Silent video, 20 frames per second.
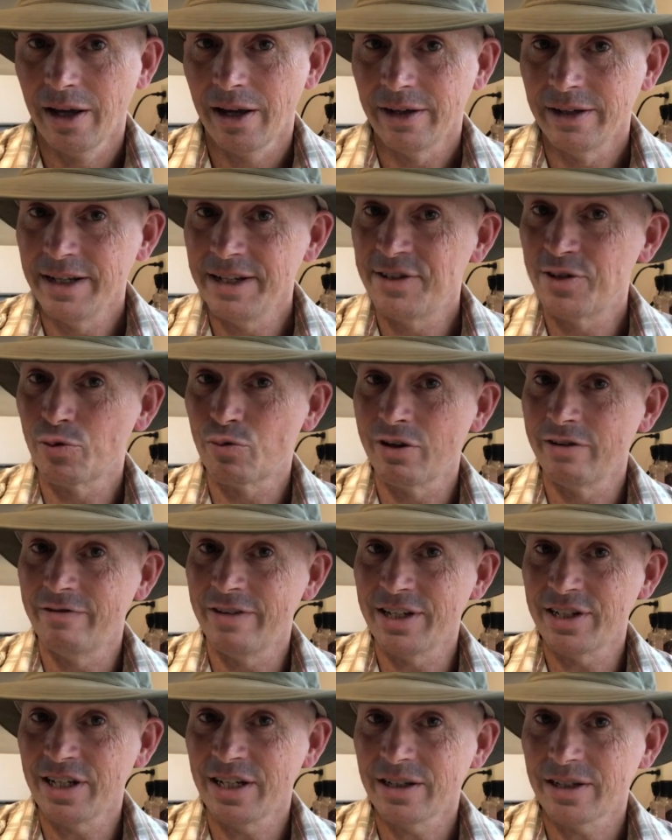needs a
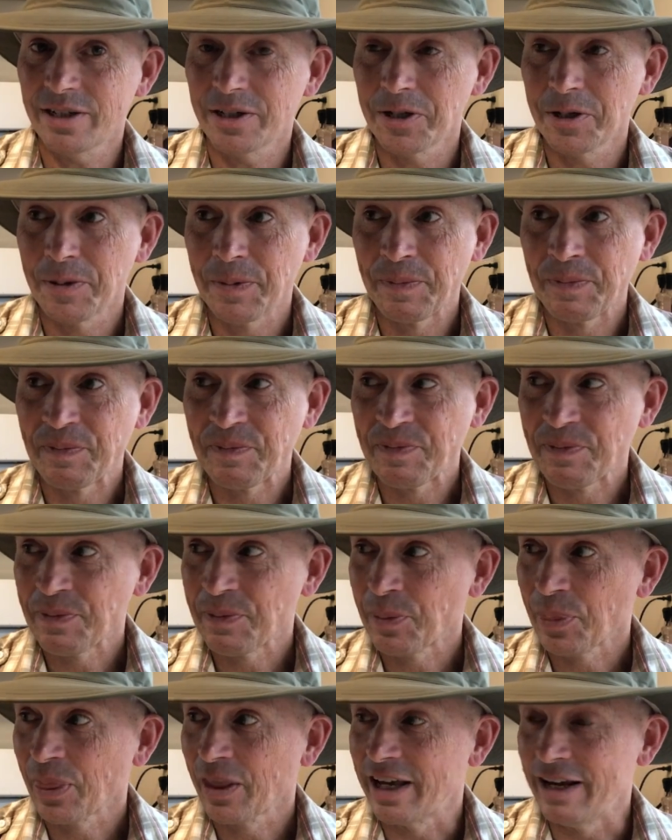revisit.
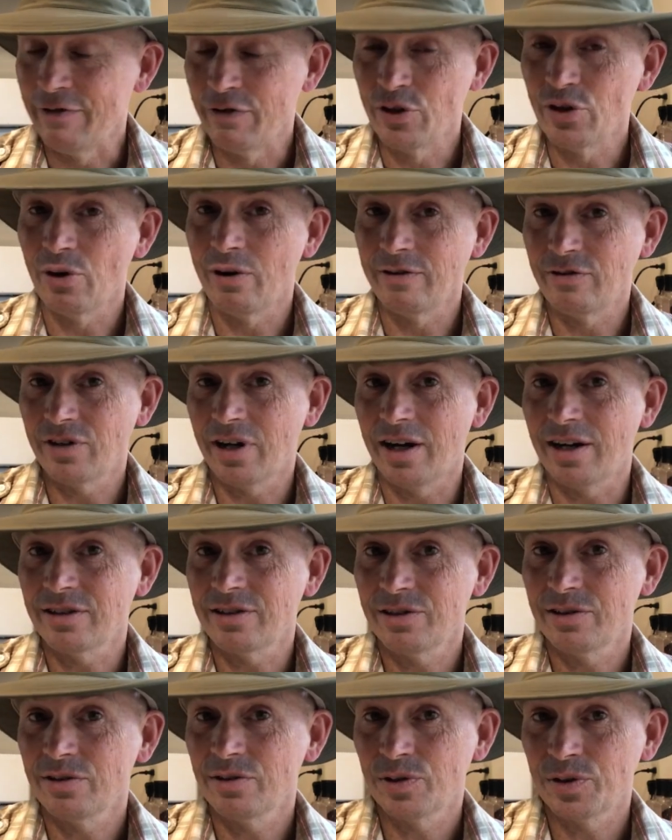Even though I've
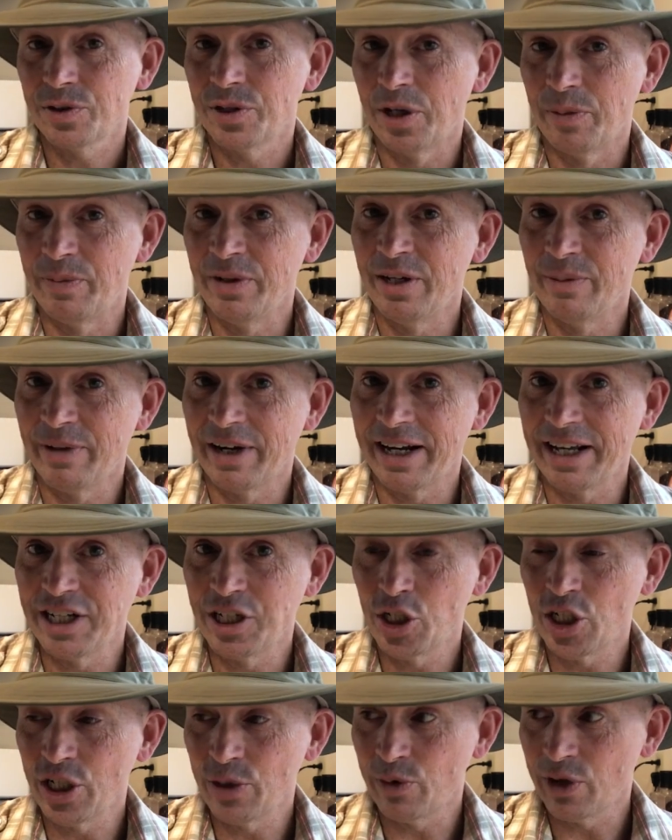talked a bit about
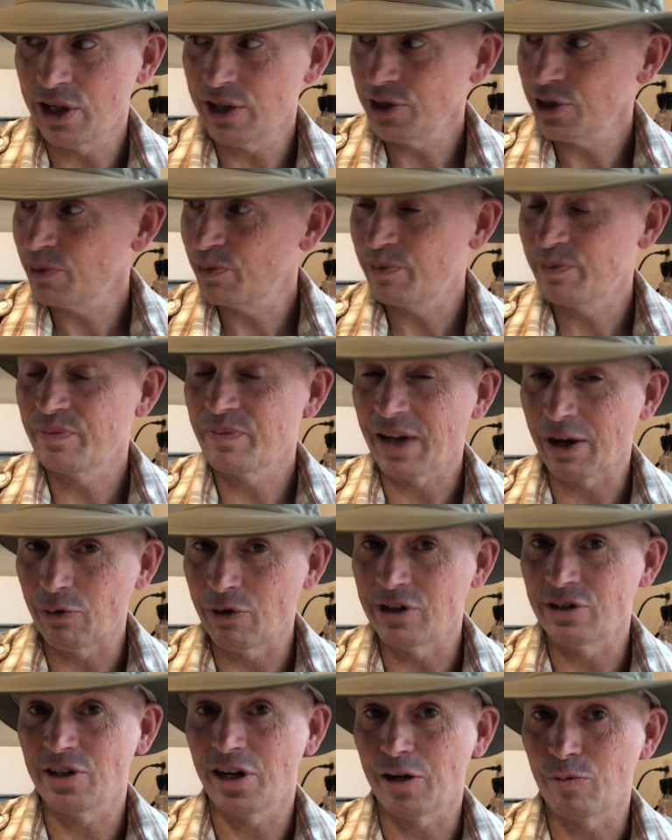H.G. Wells, I
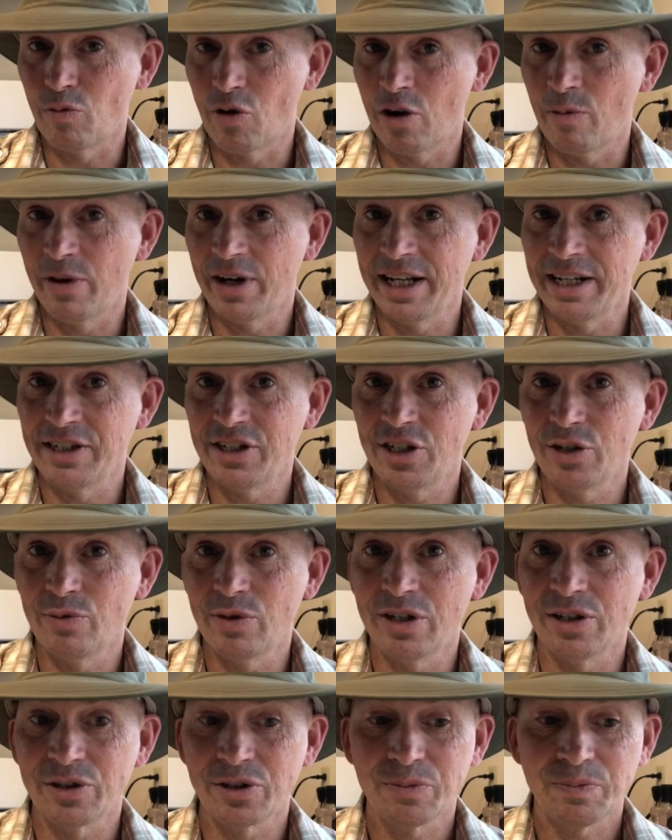want to talk more about H.G.
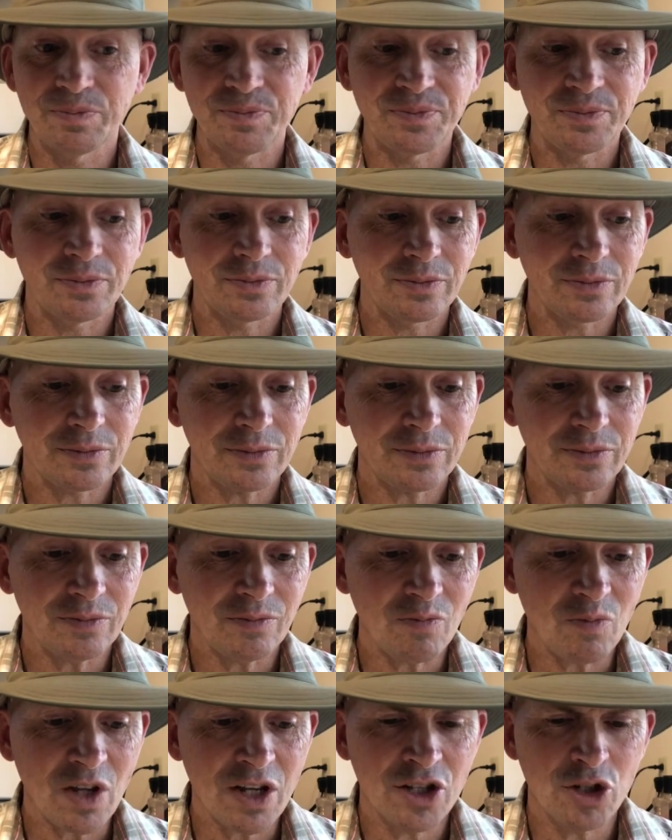Wells.
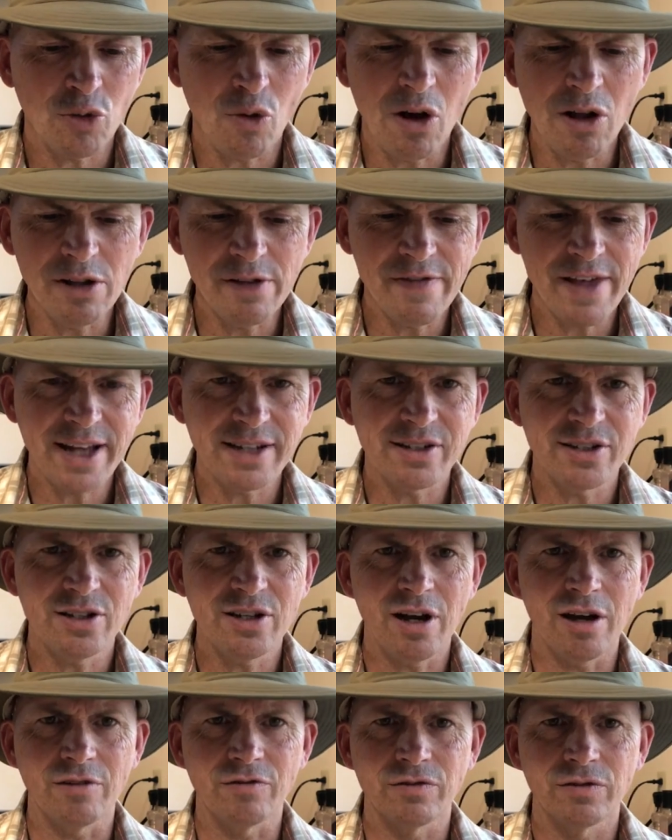So all of that
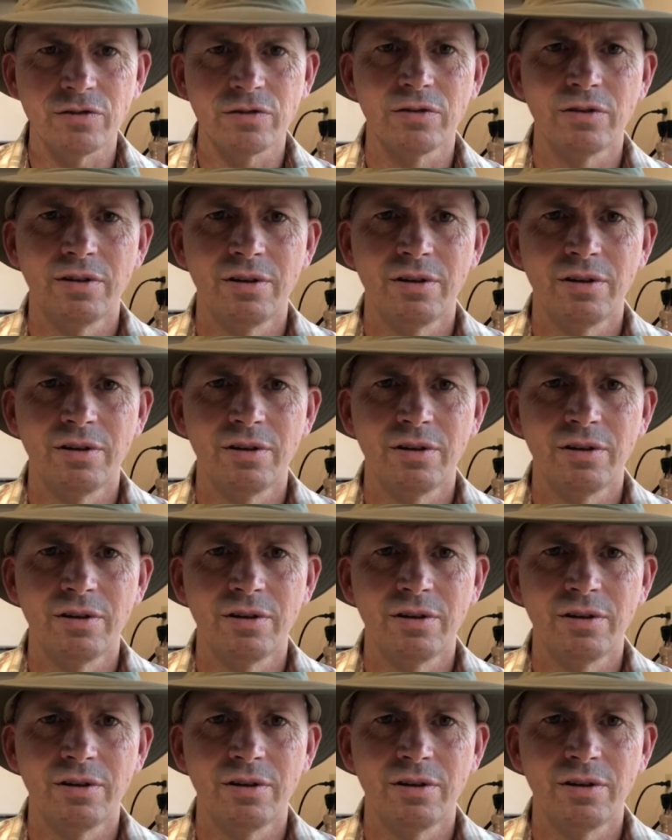stuff